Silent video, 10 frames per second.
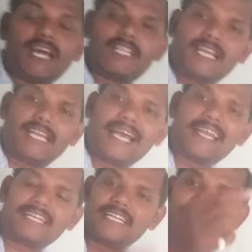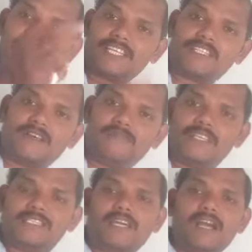are the characteristics of
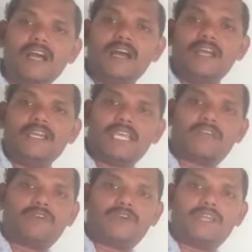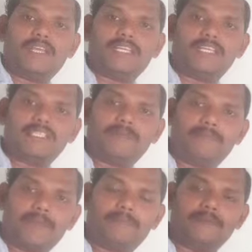these equatorial region
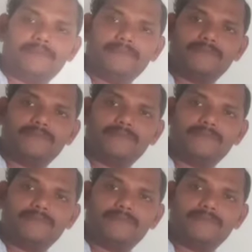people.